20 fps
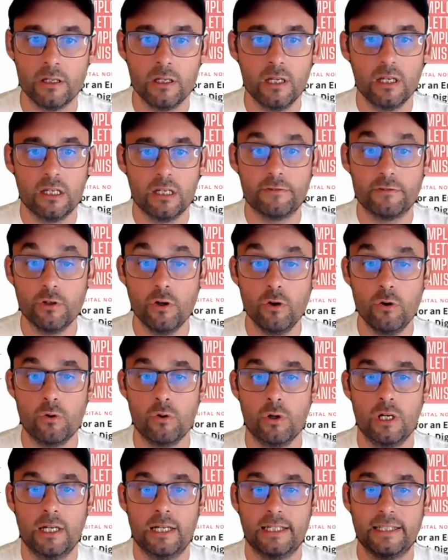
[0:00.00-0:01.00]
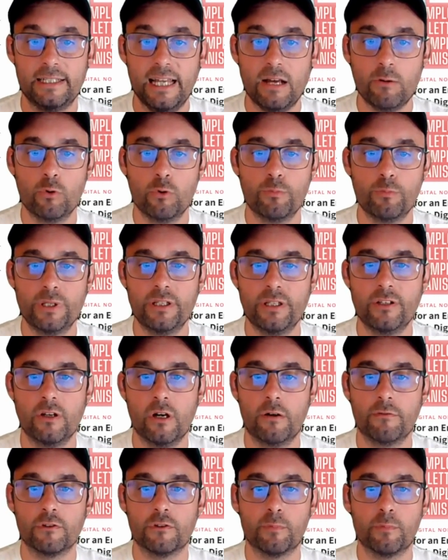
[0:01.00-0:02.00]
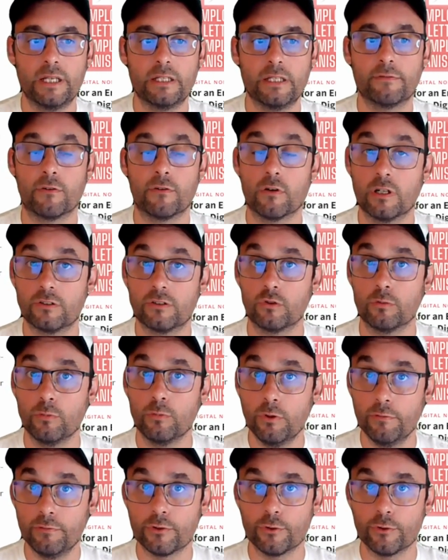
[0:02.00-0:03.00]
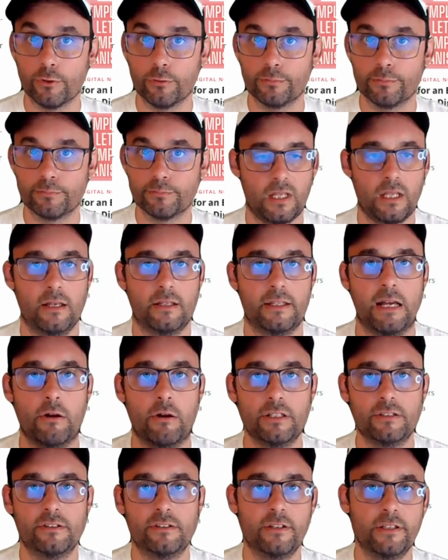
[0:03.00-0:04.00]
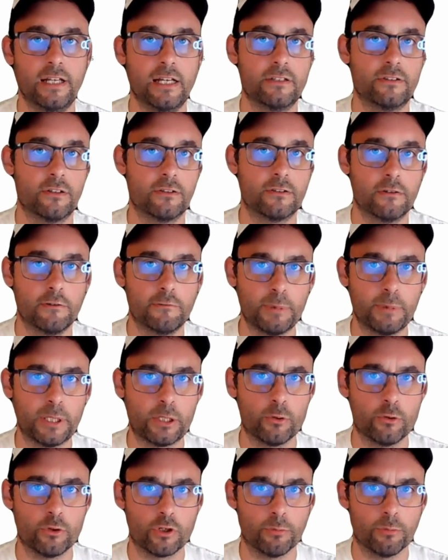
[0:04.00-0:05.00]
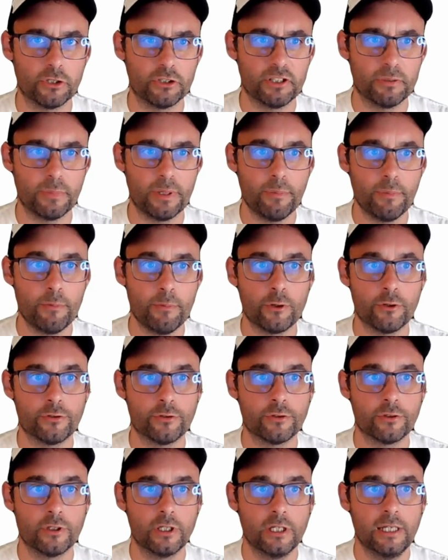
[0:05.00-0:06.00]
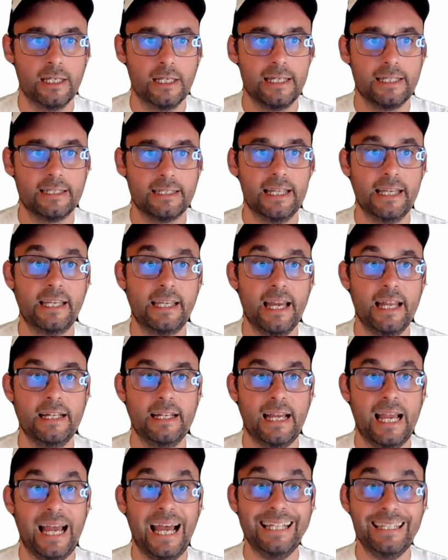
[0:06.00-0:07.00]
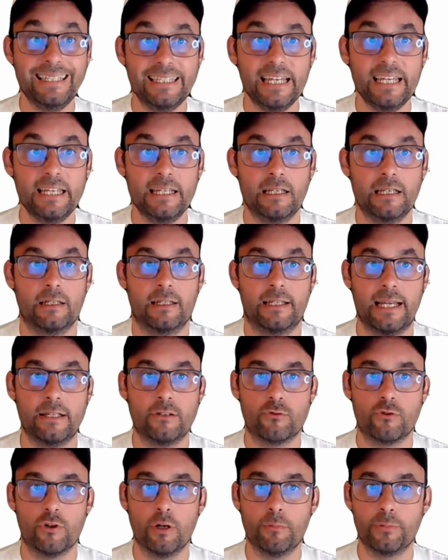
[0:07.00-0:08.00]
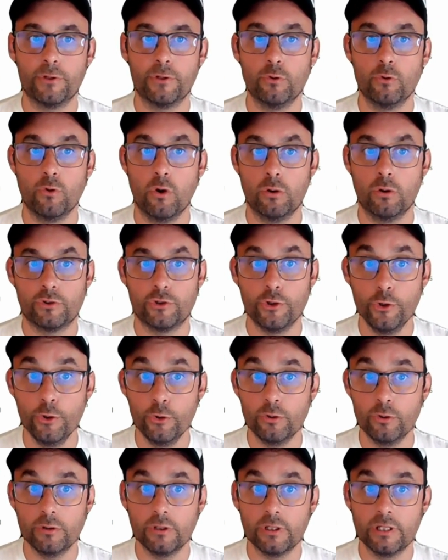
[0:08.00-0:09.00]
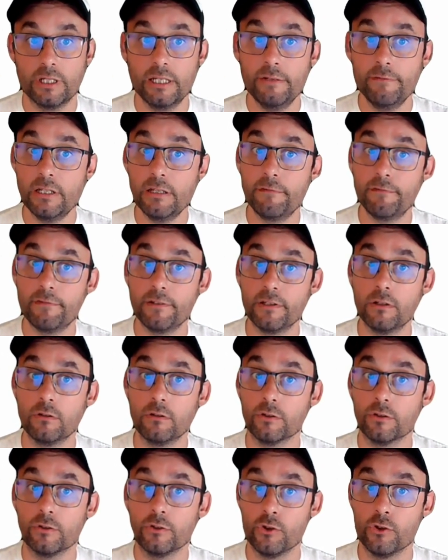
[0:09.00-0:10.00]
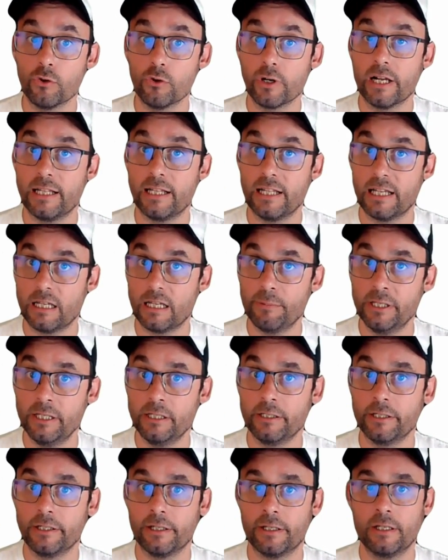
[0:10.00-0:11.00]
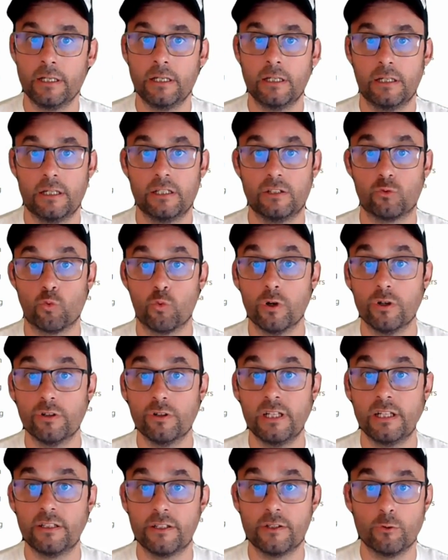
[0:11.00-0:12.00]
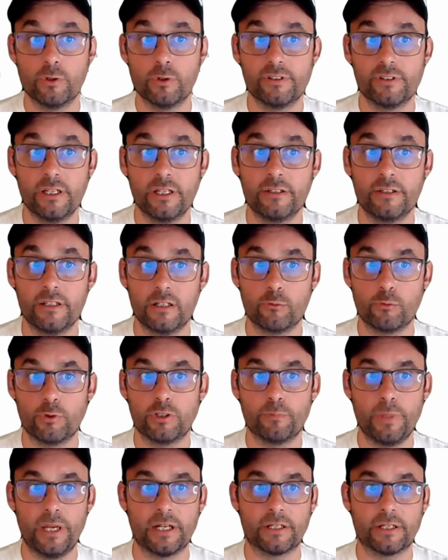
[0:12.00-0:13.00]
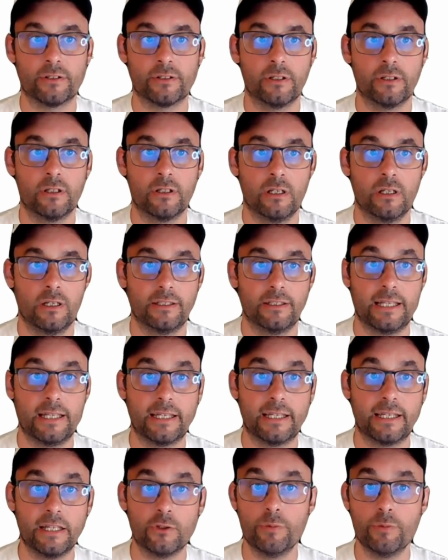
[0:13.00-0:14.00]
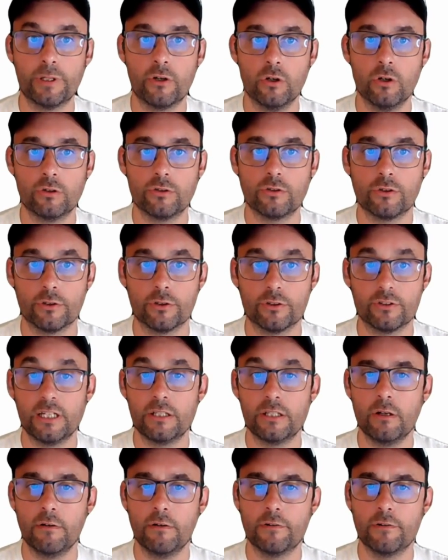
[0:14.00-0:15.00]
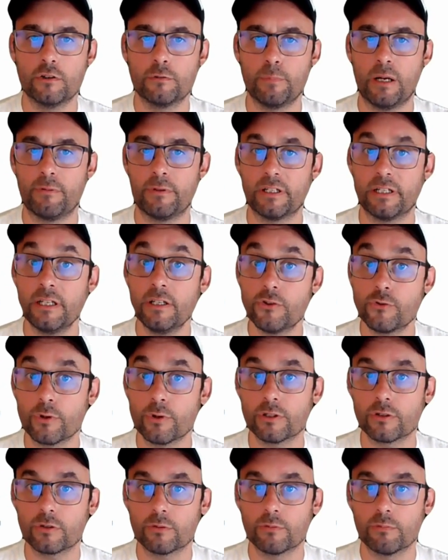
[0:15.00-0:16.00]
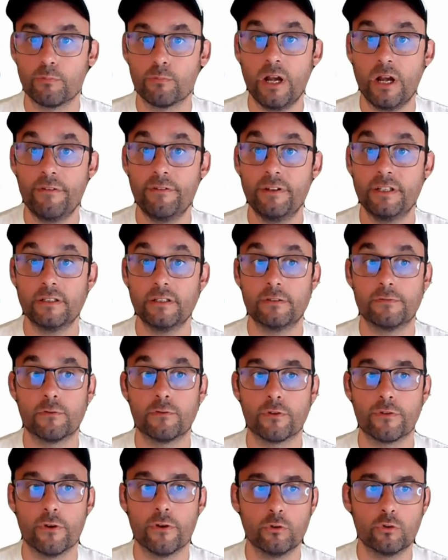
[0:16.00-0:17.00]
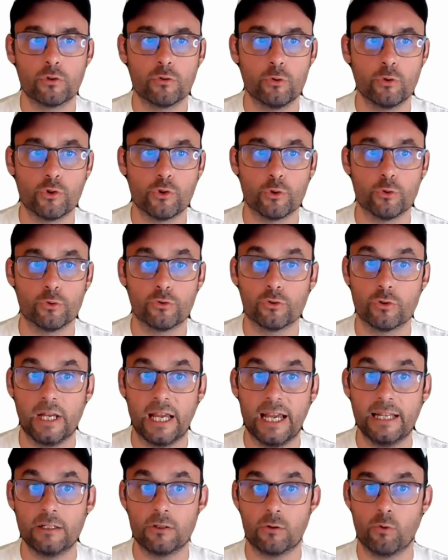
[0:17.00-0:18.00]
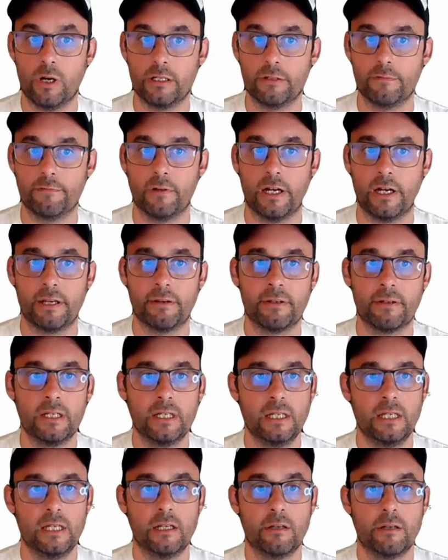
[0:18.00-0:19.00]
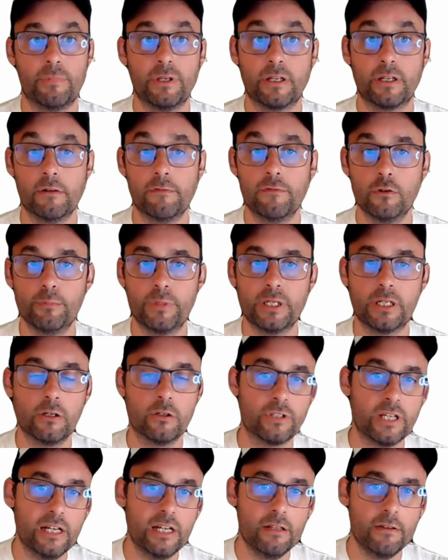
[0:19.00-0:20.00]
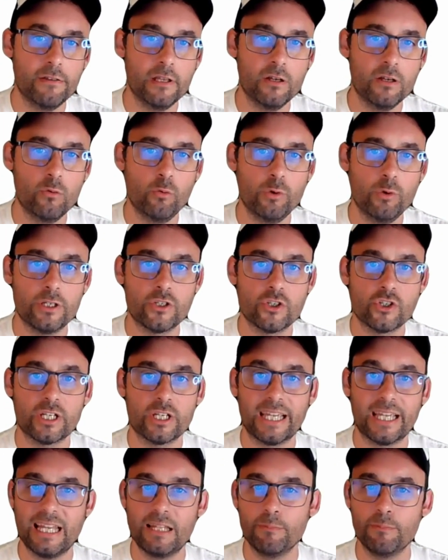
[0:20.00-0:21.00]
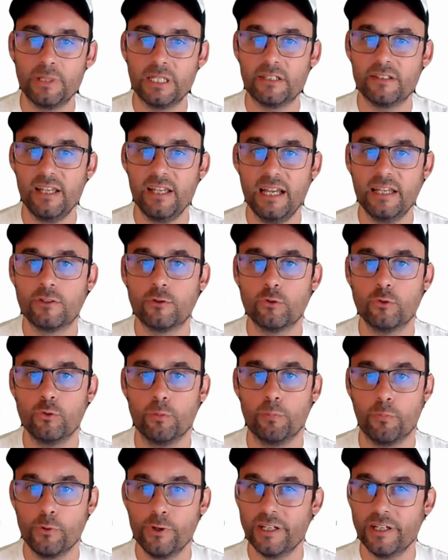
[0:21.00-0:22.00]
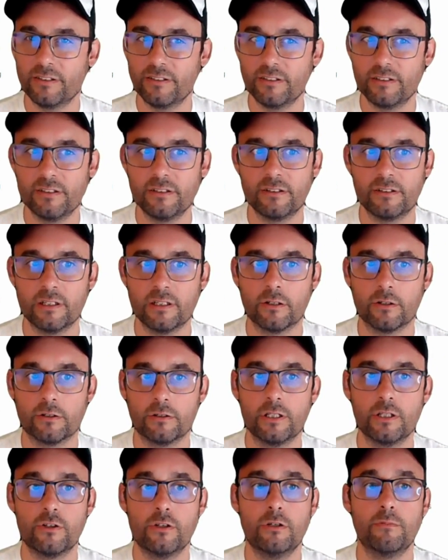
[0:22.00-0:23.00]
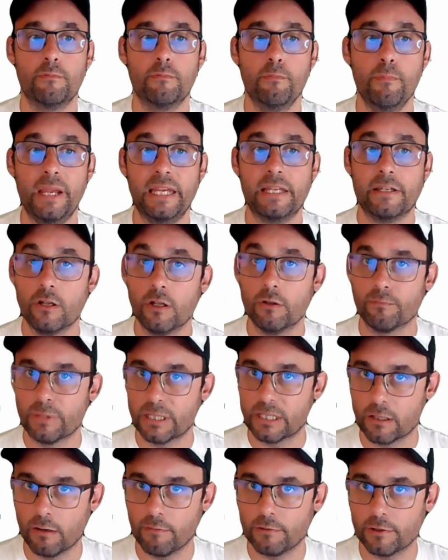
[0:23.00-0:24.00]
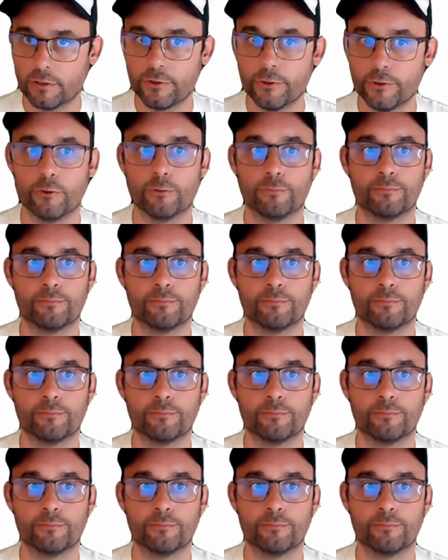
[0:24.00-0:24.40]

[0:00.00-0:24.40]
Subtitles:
If so, that would be the obvious place for us to move to. Let's see the answers of Spainguru community members. They can drop you too if they feel you're a liability. It's worse than the USA in that respect. They can do it because the state offers public insurance. Private is for those who choose and qualify. Be careful because anything which can be tied to pre-existing condition may not be covered too.